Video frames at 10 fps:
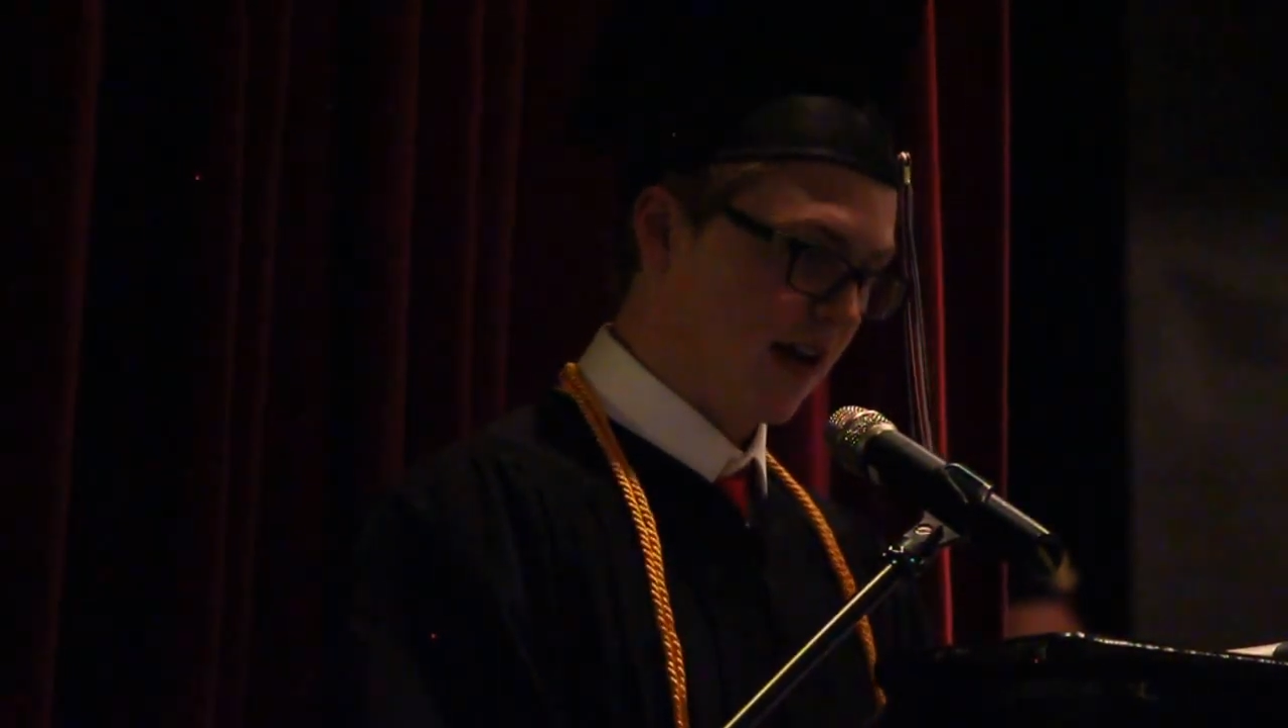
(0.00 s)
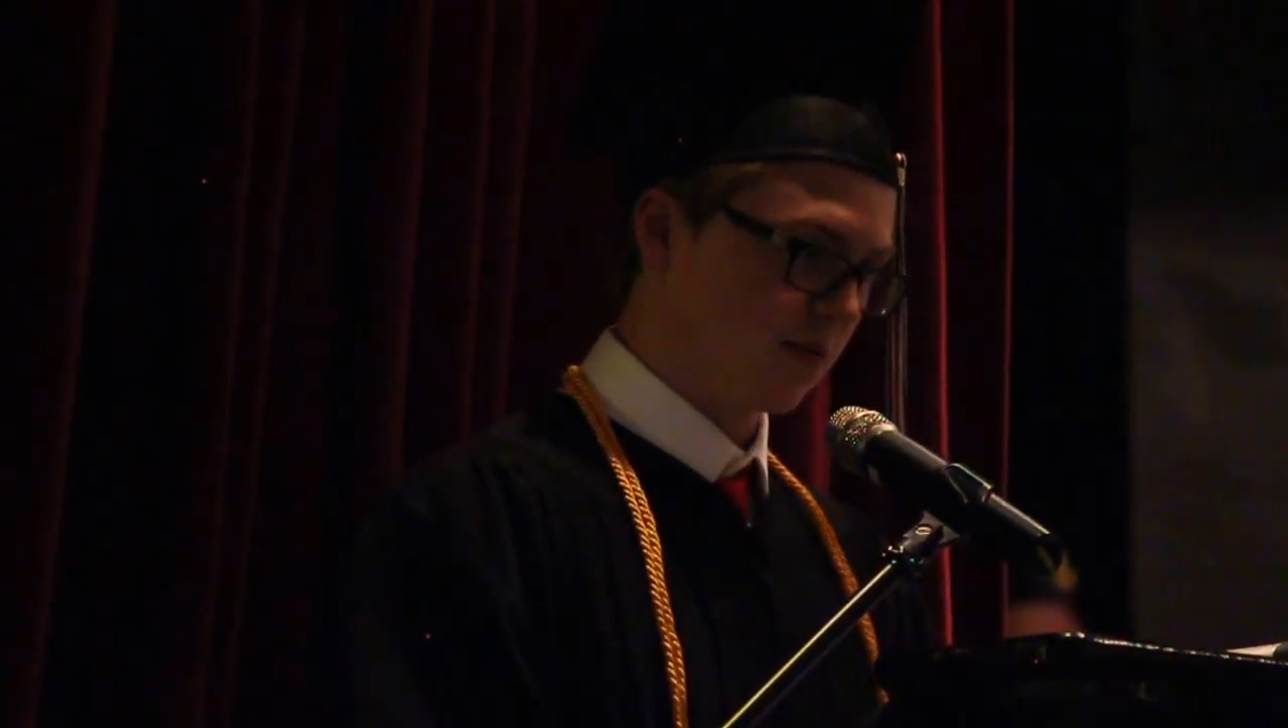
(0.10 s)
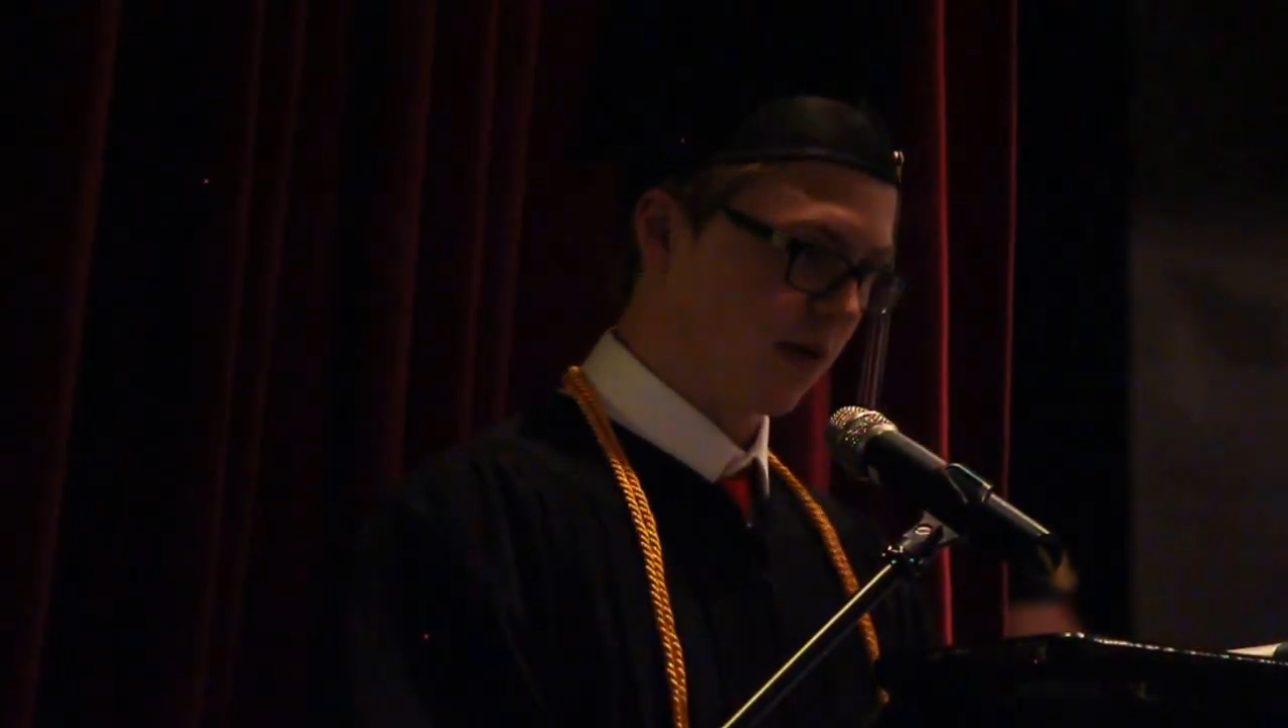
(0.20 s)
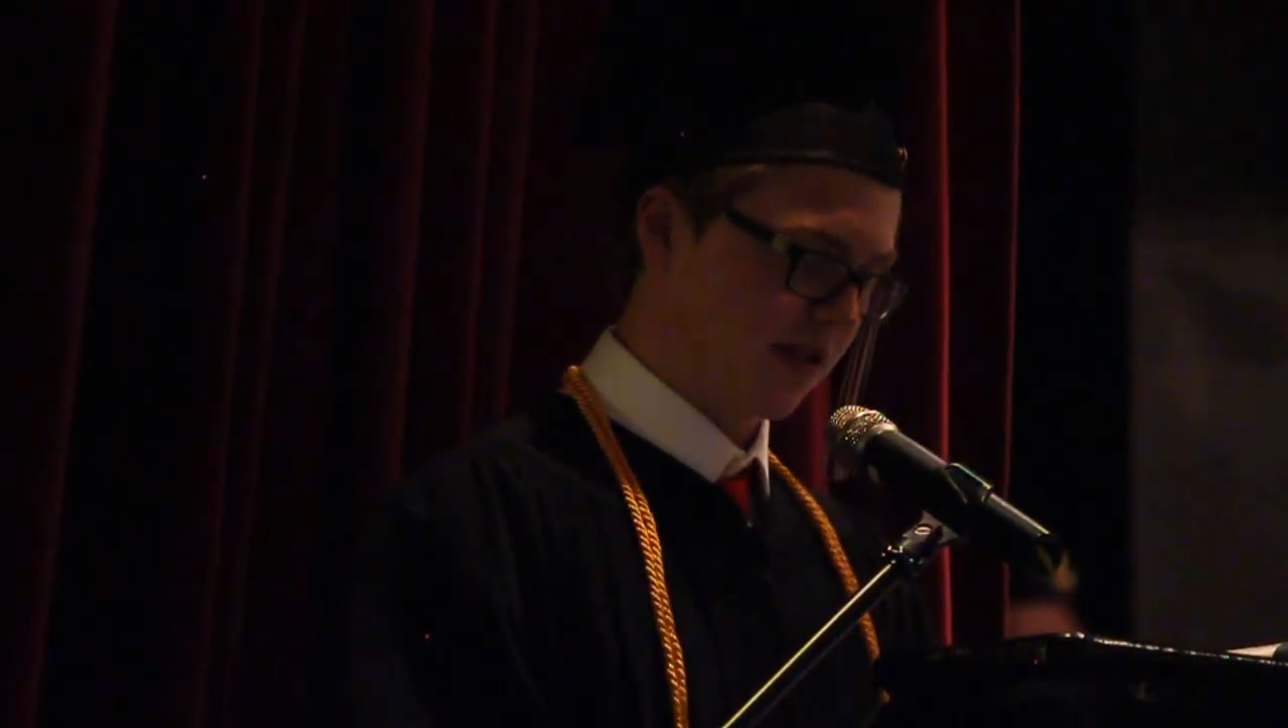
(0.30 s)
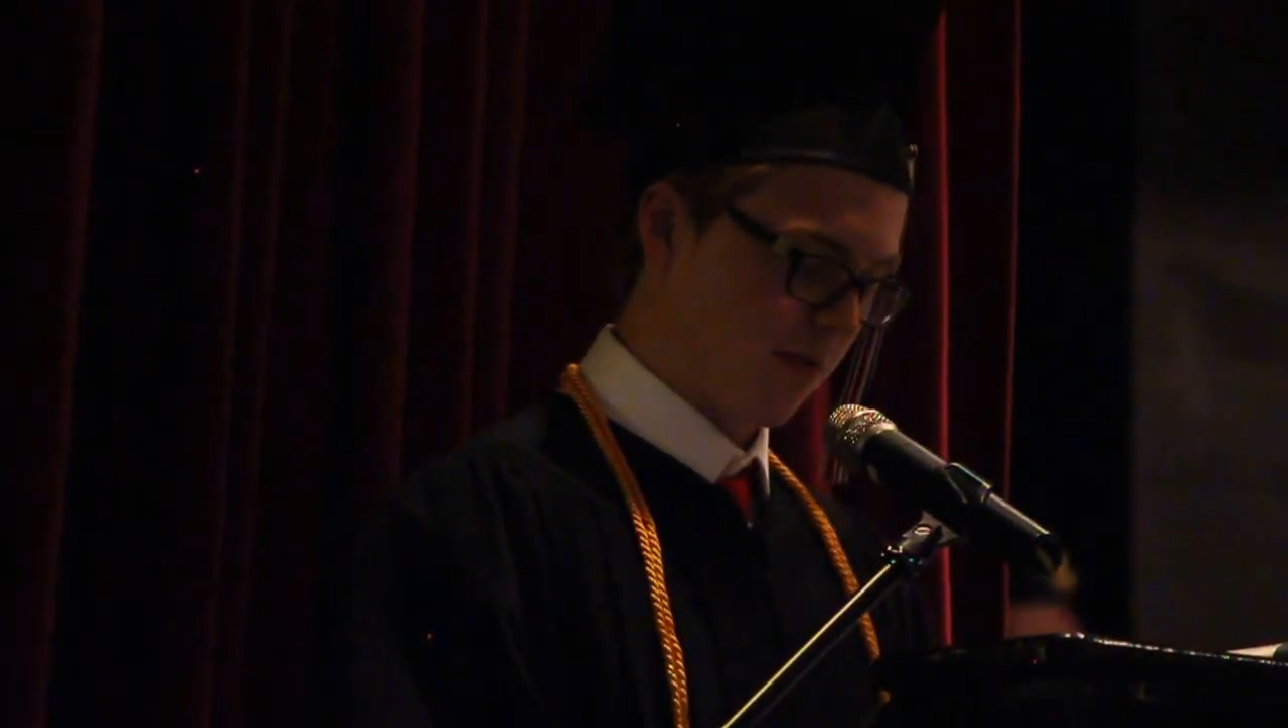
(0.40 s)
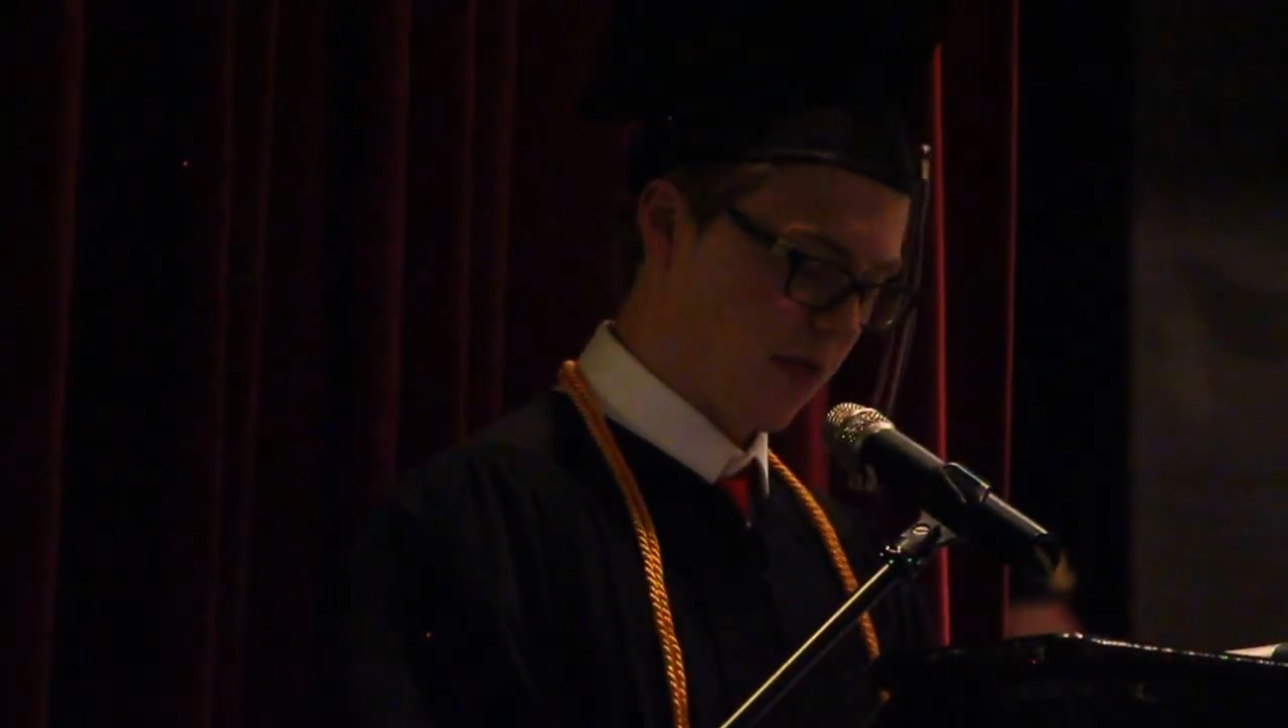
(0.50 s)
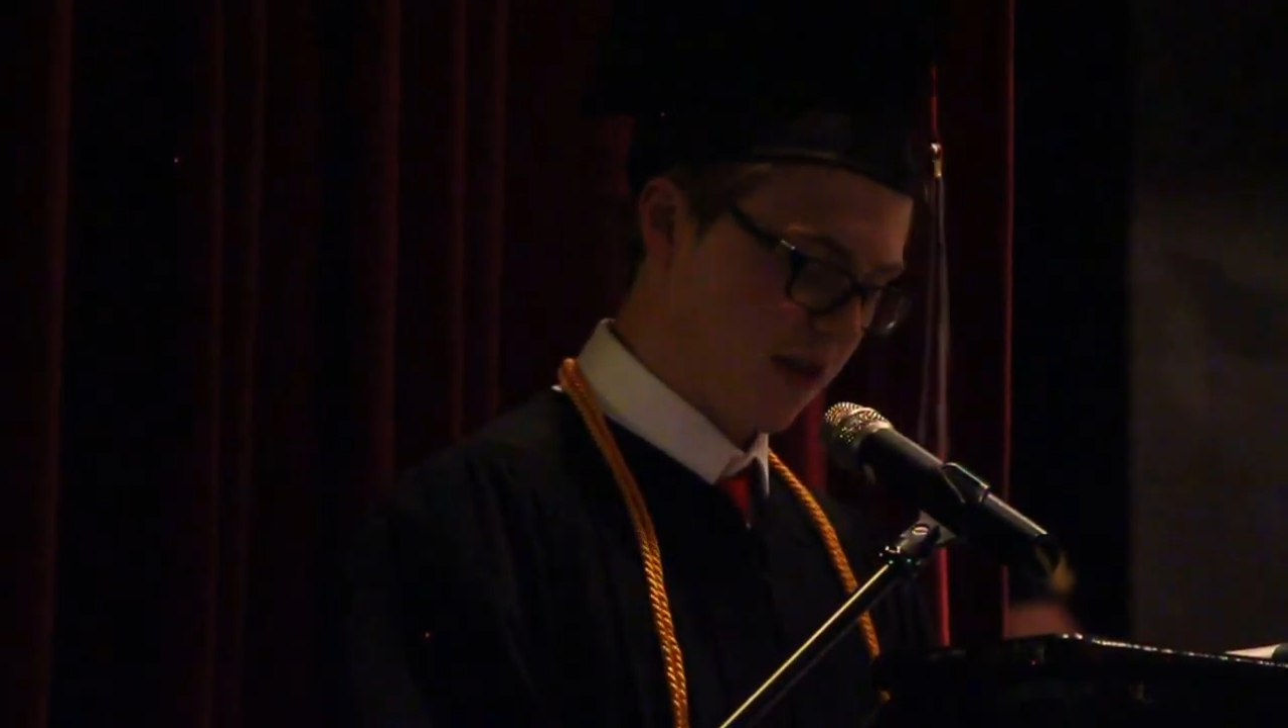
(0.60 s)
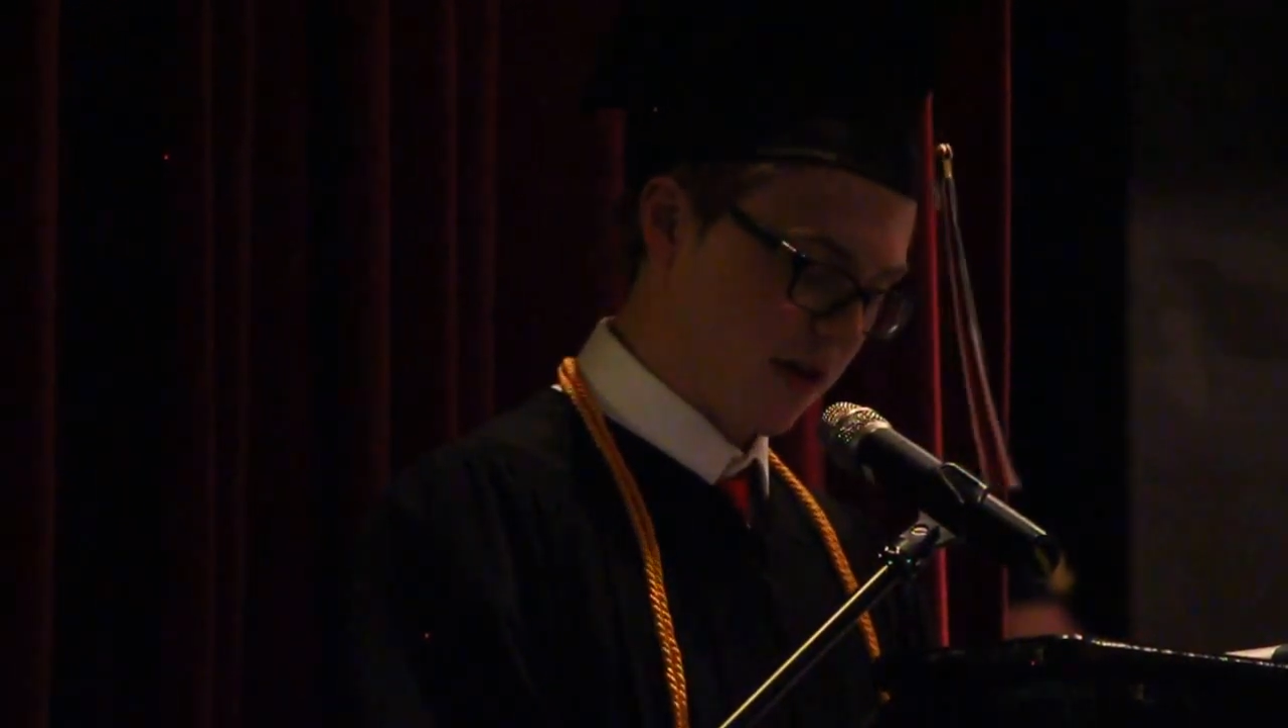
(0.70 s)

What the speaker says: as well as something